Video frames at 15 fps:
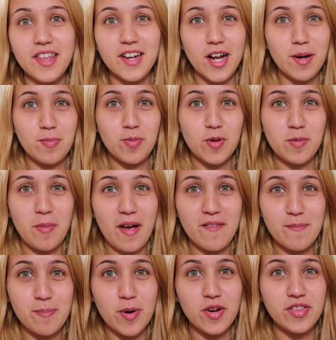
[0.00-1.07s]
and then upload my
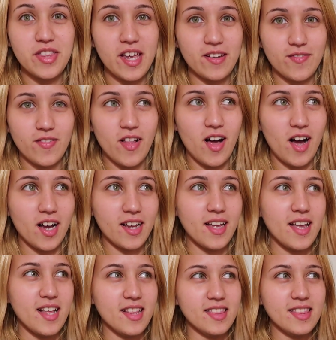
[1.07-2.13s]
birthday vlog
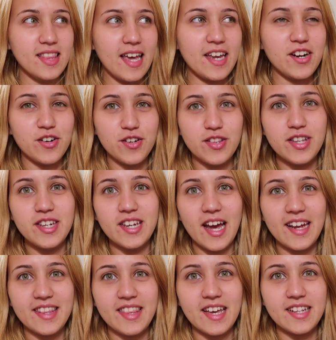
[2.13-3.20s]
later in the
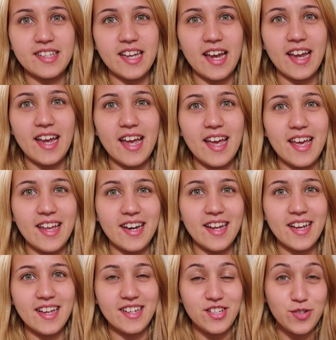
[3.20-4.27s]
night that day
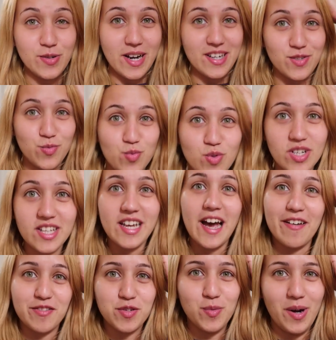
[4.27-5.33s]
and you guys really
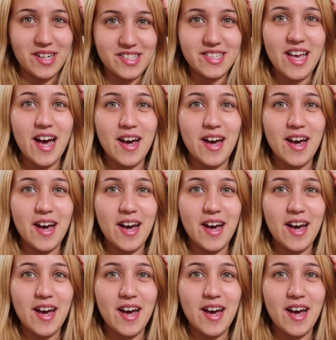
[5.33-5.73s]
have to watch